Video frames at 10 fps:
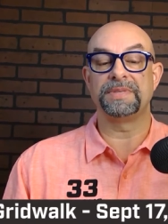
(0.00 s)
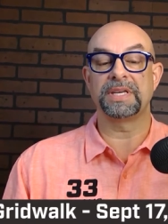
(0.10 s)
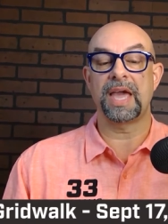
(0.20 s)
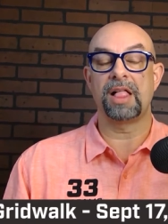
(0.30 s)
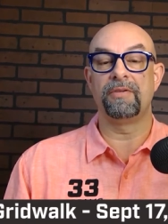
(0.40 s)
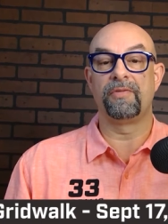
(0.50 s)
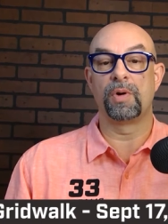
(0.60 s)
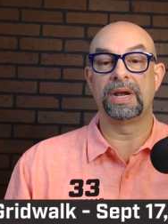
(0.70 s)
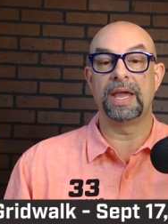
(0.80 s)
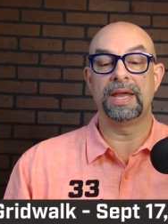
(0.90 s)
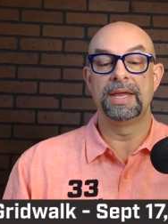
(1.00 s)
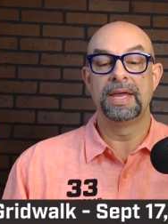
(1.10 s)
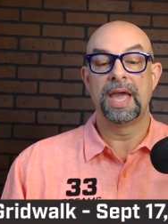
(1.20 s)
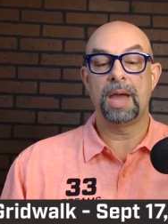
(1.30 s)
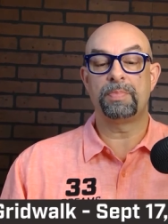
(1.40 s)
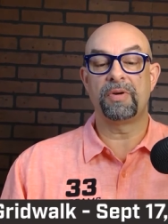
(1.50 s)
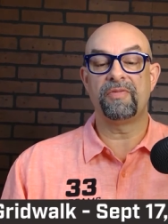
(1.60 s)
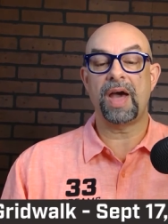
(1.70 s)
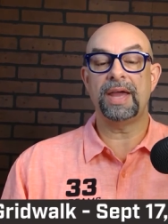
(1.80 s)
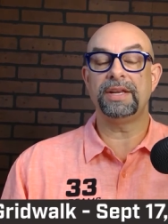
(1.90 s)
to California and
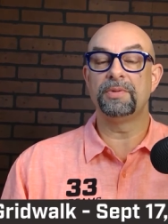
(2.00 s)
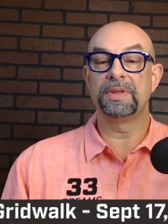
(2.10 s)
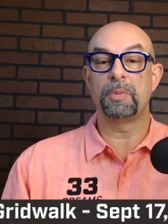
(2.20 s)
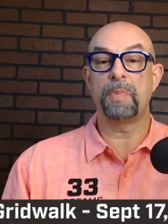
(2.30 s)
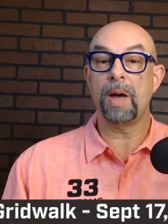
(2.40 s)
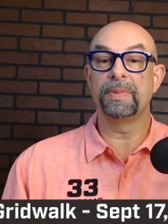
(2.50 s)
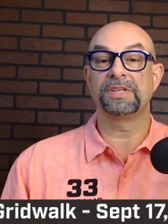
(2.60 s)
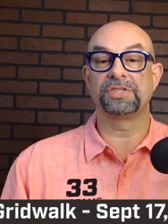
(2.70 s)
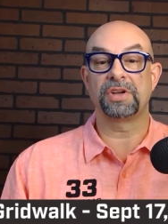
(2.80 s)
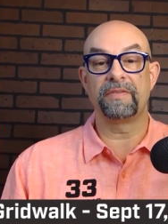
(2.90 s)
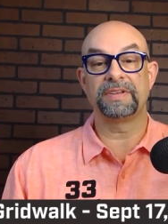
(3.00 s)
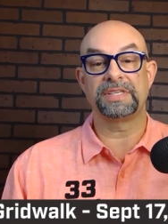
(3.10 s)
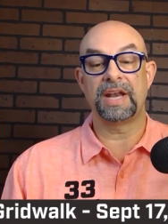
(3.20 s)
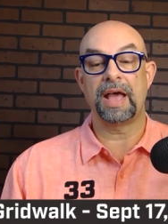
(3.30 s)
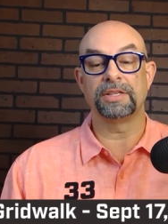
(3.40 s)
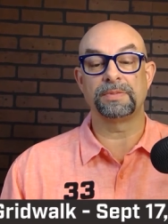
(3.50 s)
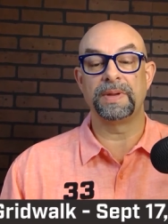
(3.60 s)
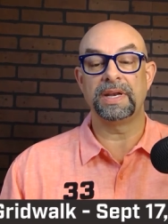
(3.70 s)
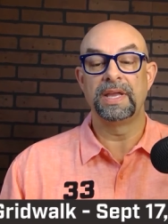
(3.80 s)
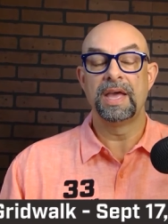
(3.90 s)
provide you with a public service
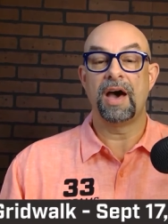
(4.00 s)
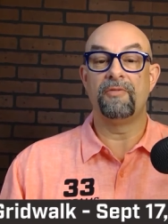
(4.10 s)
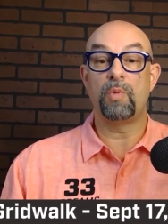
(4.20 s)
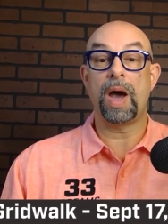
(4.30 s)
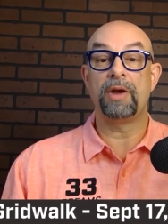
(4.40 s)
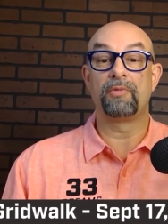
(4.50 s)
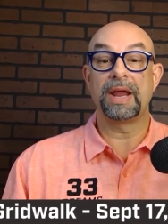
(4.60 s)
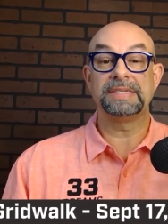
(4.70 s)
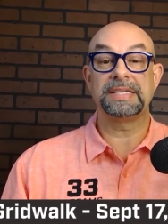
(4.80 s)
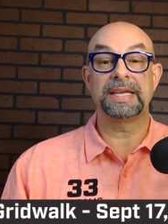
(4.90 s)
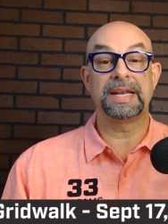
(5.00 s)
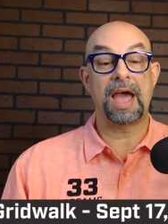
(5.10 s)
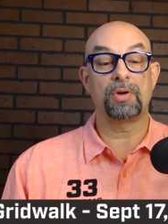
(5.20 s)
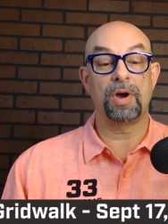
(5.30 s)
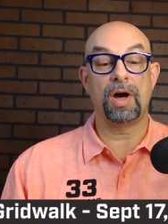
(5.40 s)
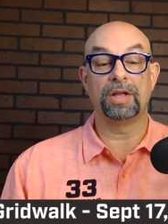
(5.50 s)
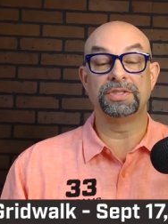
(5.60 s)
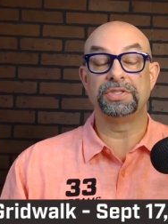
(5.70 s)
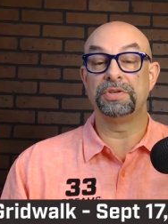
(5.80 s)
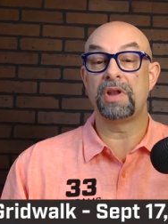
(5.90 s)
announcement of why racing and alcohol
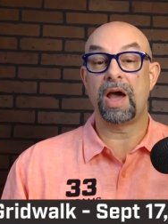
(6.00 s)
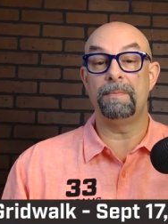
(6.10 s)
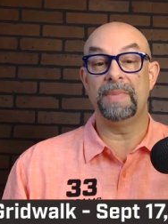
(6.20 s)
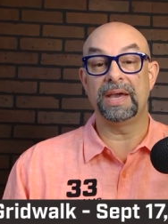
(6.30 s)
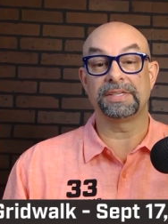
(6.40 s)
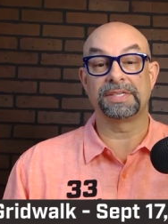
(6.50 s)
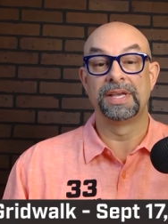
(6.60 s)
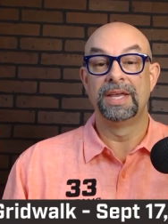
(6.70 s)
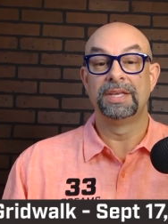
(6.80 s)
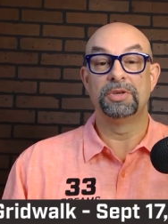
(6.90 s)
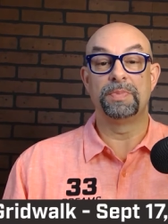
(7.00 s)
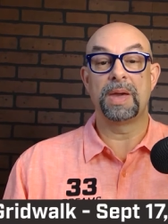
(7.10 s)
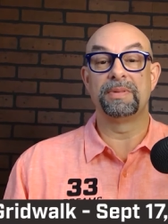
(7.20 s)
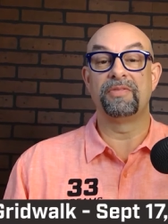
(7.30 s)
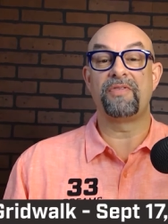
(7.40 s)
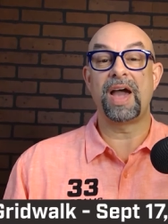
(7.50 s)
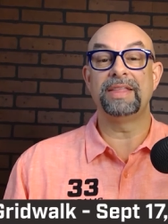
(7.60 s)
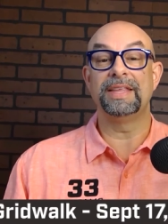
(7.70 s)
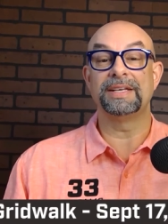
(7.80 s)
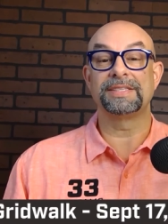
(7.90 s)
do not mix. You'll be able to find
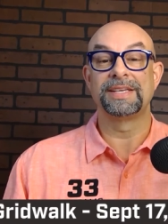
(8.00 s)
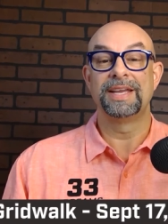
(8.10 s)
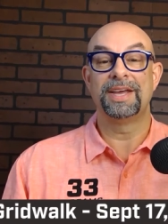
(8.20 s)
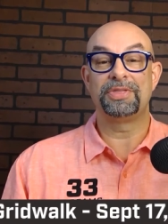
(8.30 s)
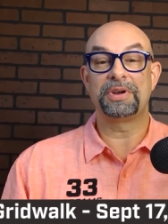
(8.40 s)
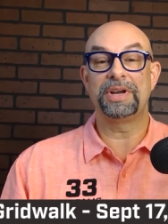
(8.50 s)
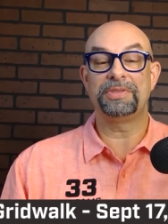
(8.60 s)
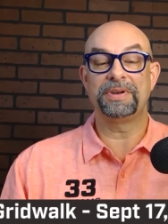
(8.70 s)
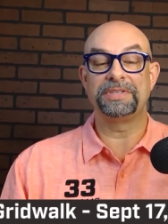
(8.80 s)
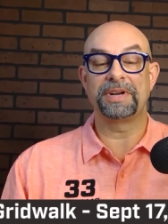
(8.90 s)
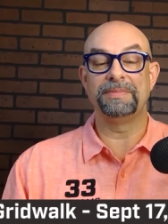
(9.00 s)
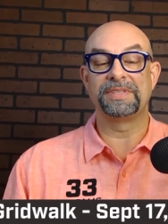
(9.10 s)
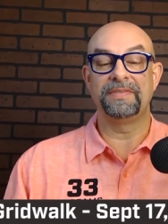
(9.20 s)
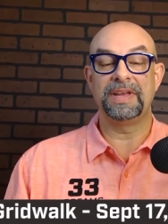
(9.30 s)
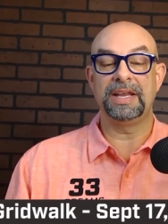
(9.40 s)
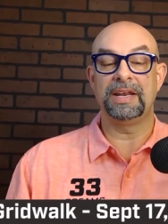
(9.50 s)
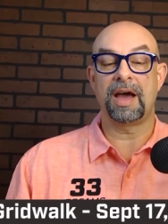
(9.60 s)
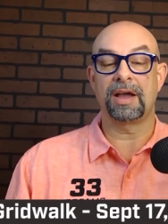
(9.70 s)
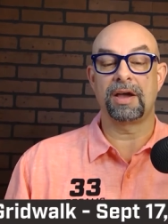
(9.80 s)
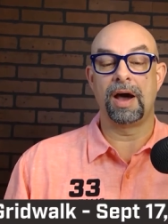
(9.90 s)
this at thirty-three dreams of indy
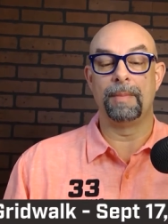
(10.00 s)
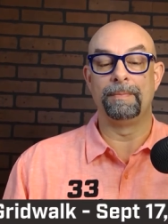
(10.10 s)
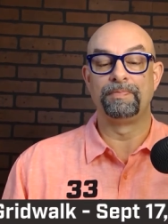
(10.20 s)
dot com.